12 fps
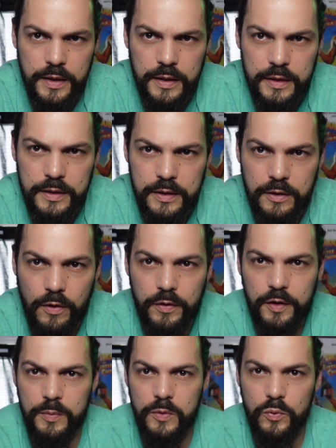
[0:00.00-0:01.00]
and it's, you know,
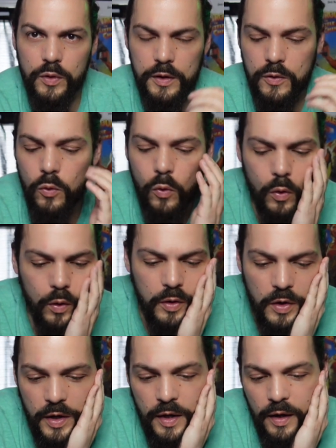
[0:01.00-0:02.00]
going to be really cool.
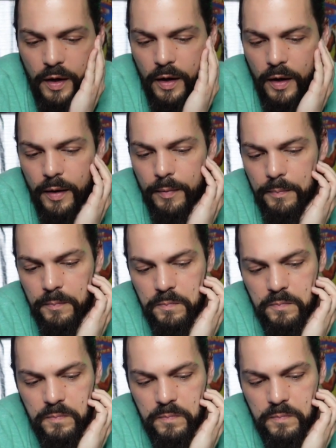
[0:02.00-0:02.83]
Um,